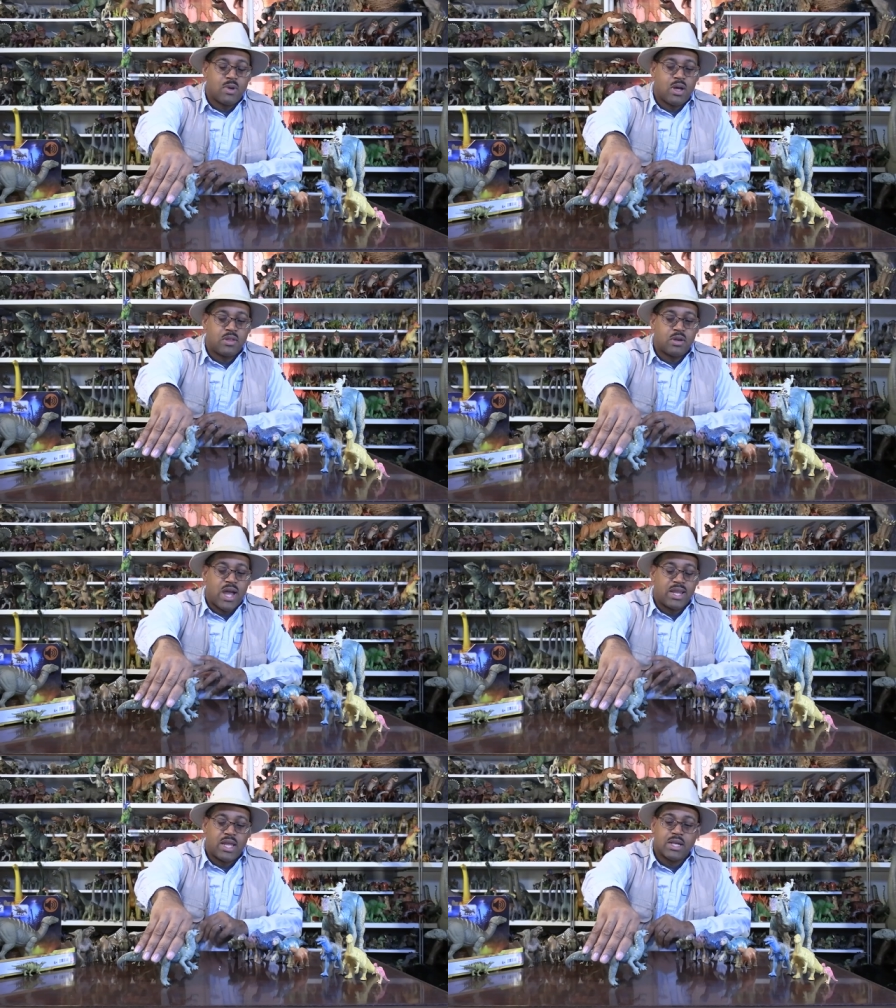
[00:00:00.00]
on their
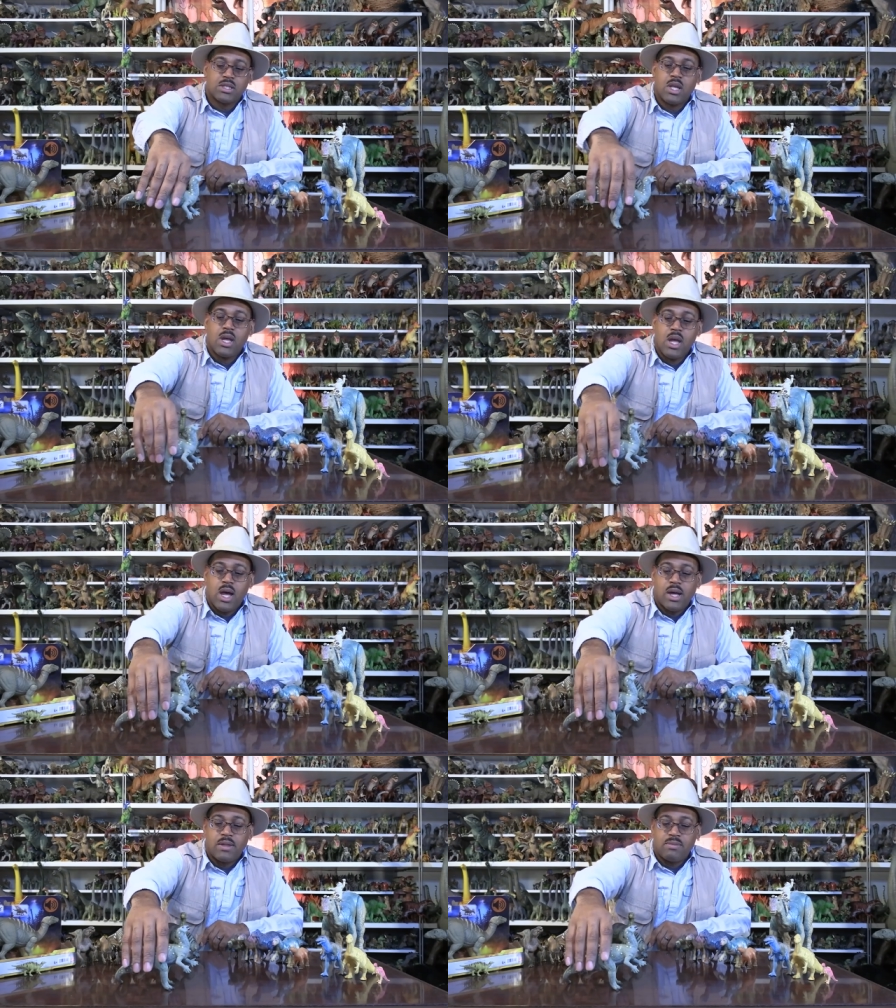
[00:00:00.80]
hind legs.
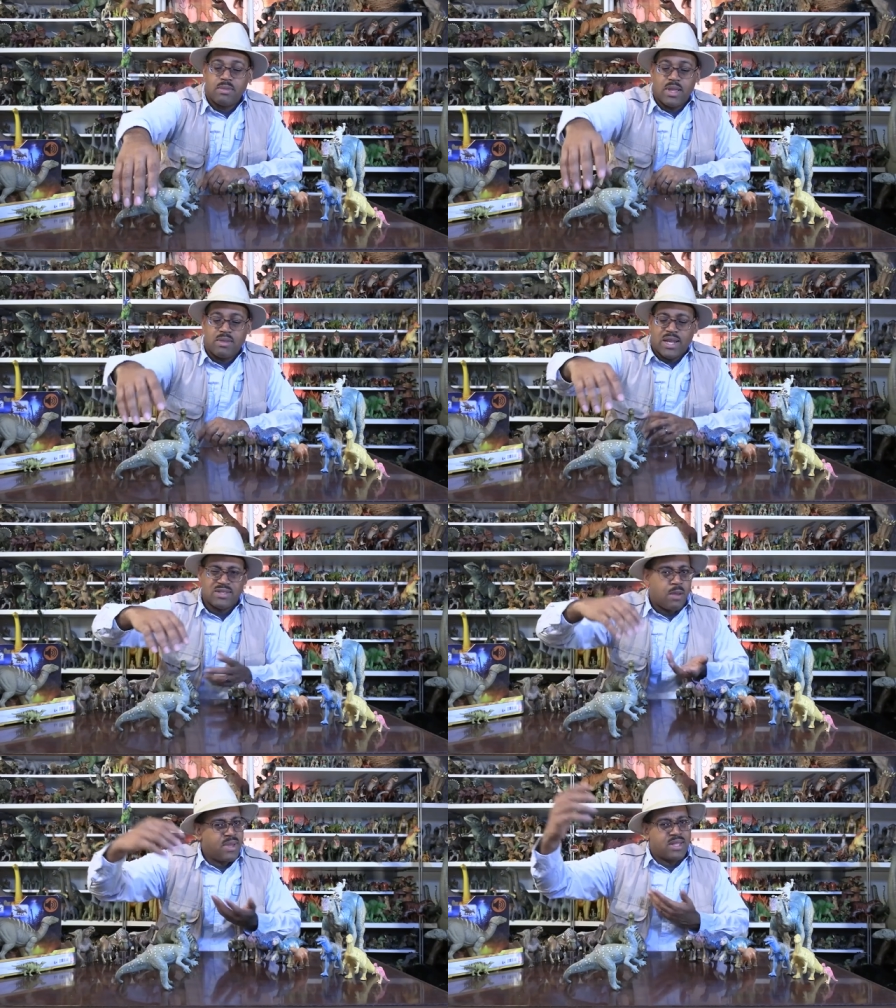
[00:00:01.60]
Uh, that, that's
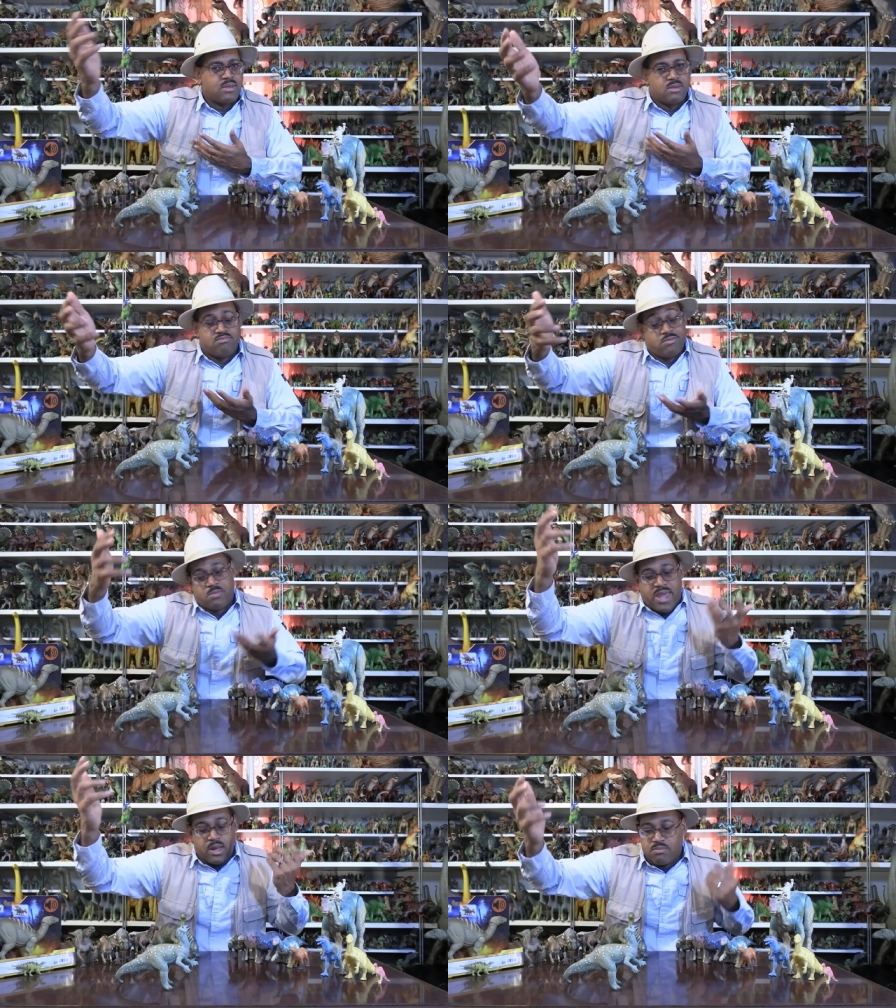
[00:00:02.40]
not being
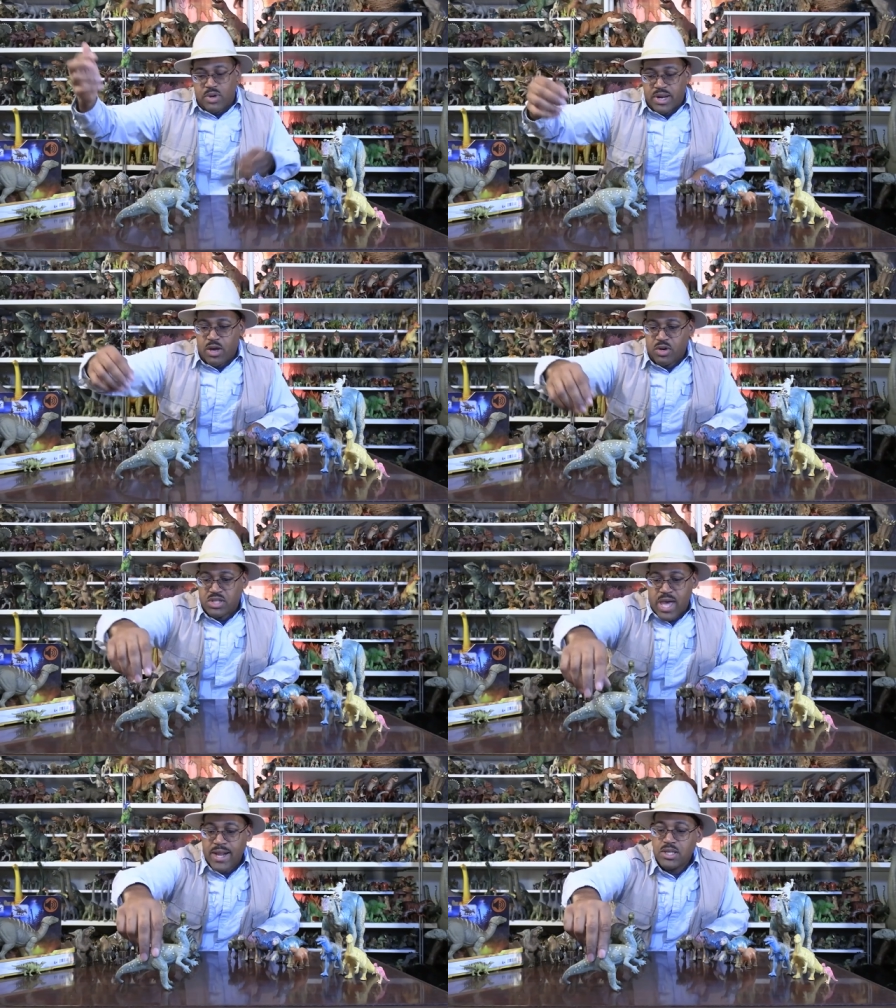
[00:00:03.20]
debated right now or
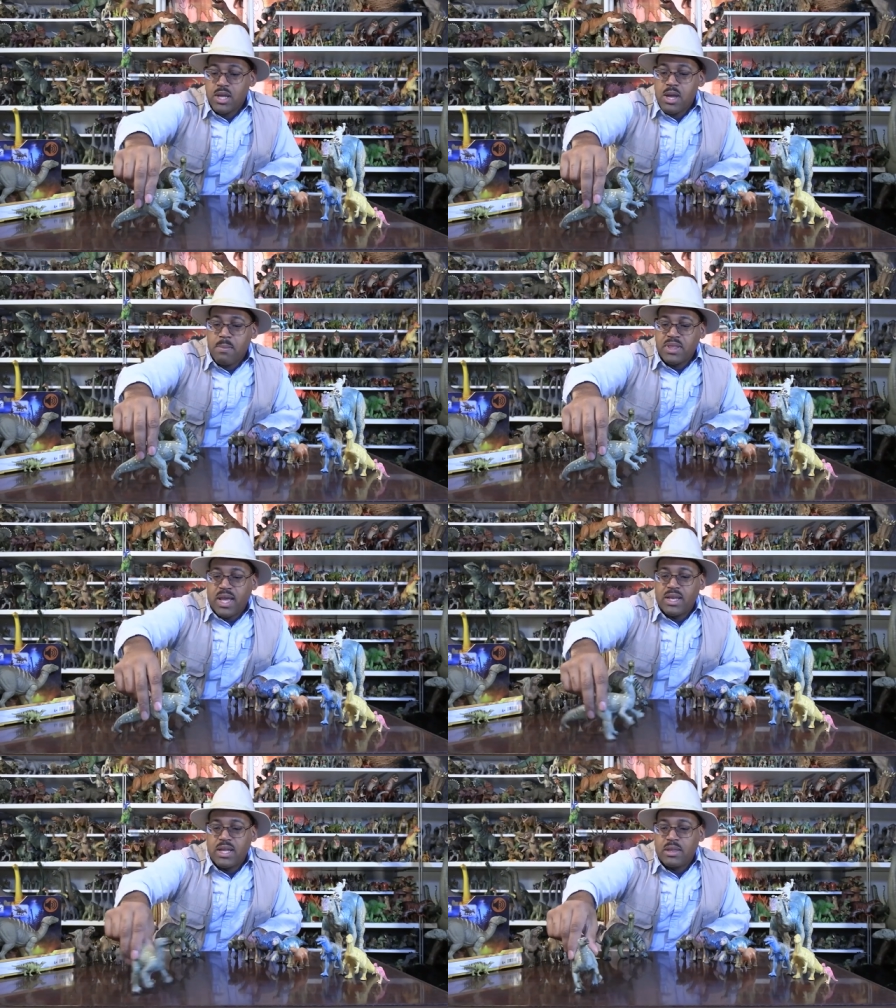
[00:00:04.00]
attacked. But
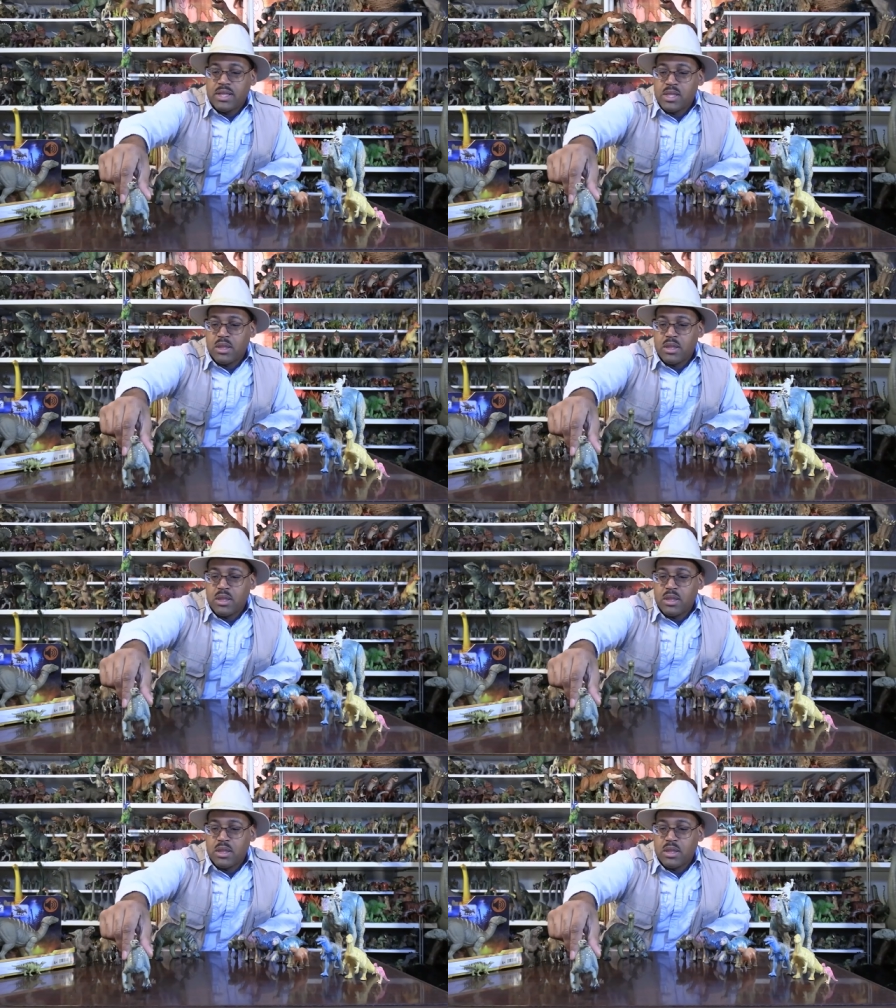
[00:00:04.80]
the idea is that